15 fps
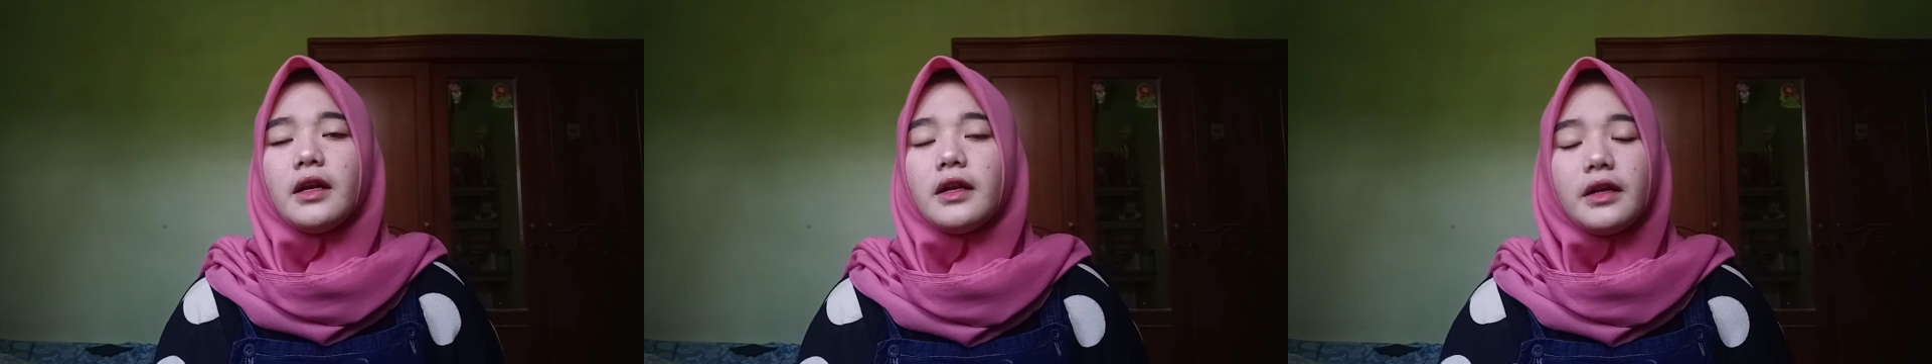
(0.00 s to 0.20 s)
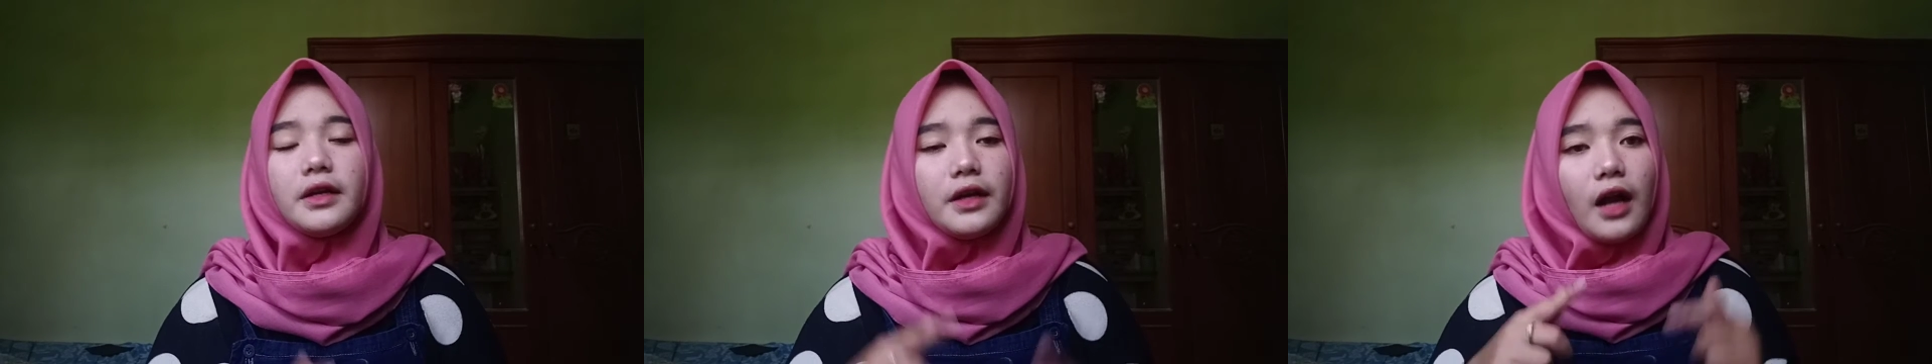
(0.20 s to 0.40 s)

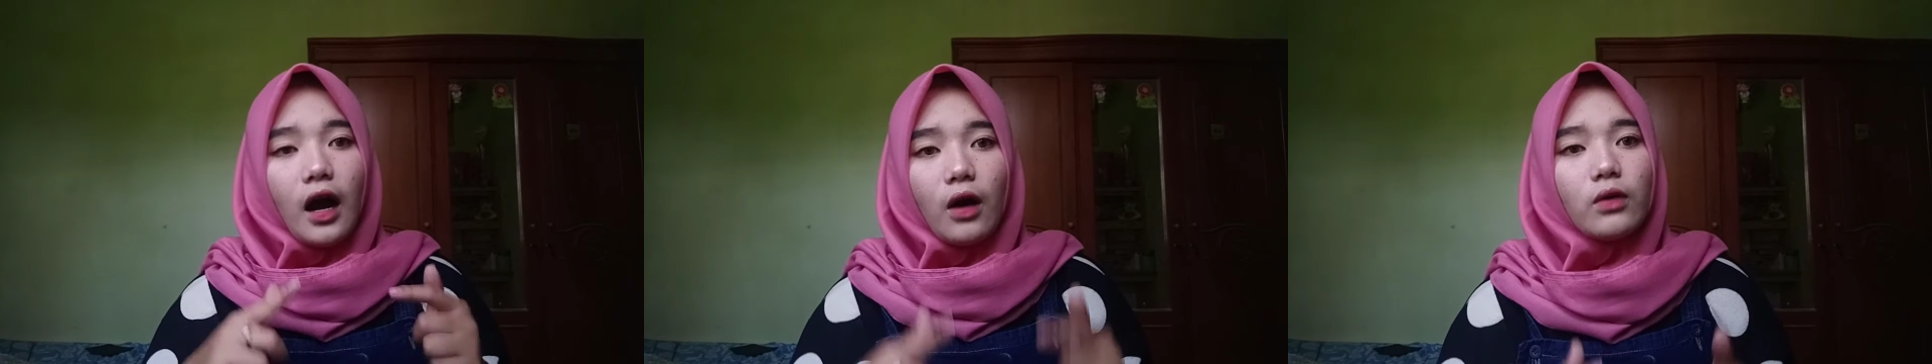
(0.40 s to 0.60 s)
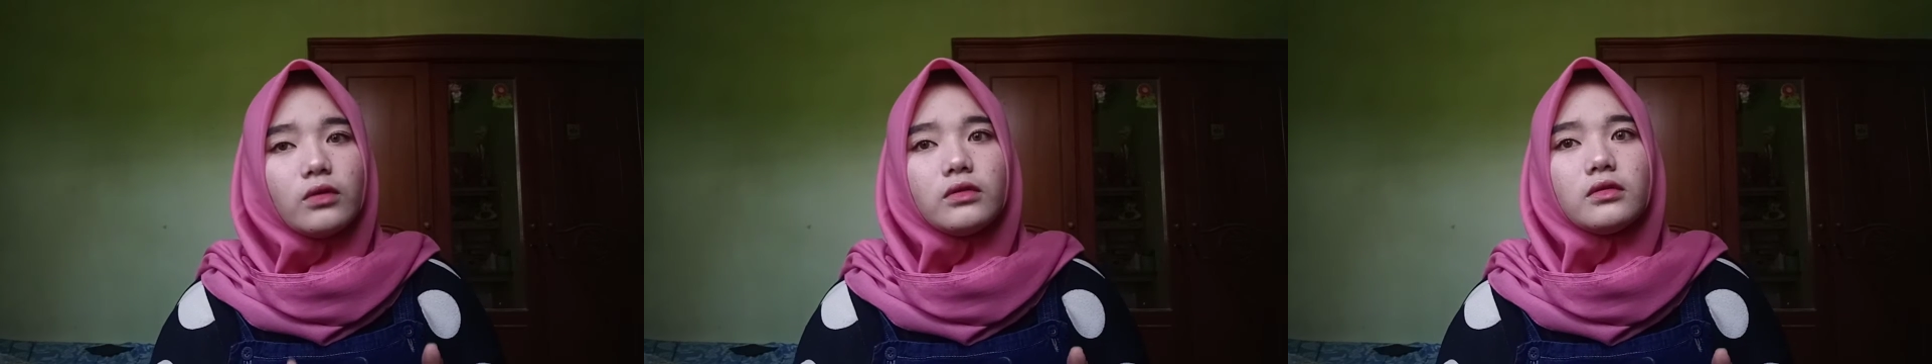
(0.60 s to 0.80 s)

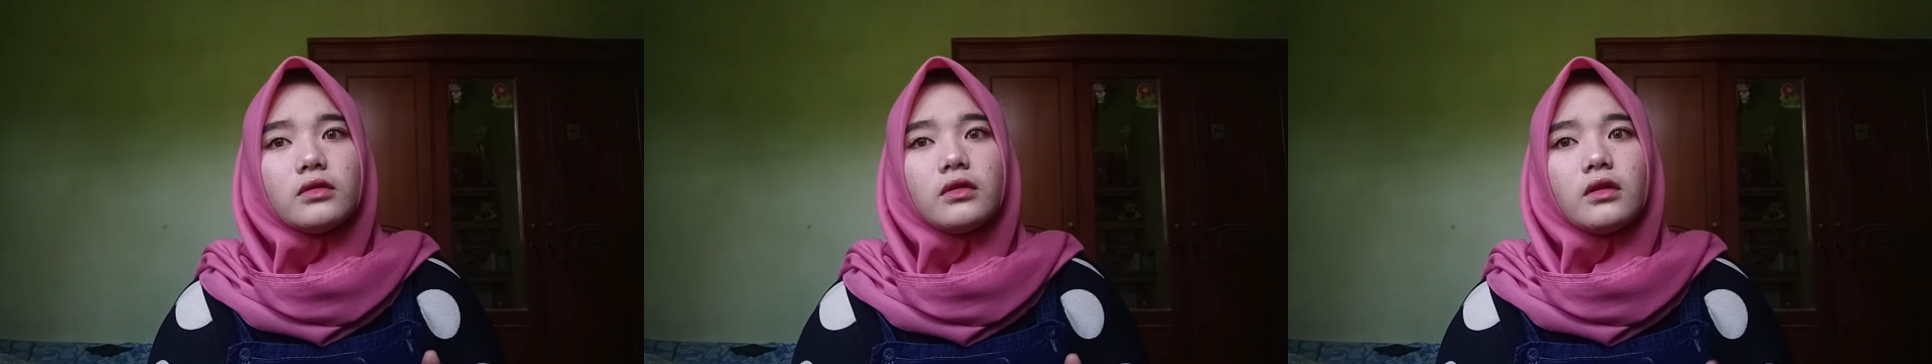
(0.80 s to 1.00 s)
now